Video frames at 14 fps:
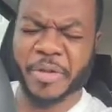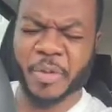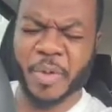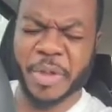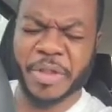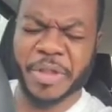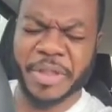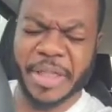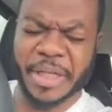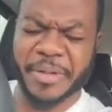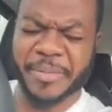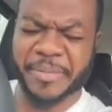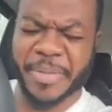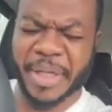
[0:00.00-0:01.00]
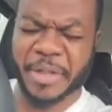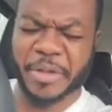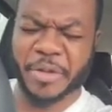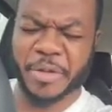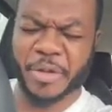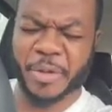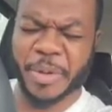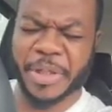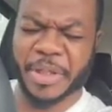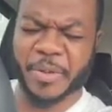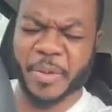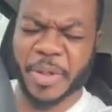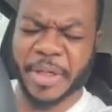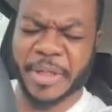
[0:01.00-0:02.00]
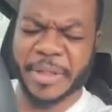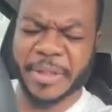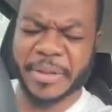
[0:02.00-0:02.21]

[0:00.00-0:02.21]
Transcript: to what you send me to do with this word.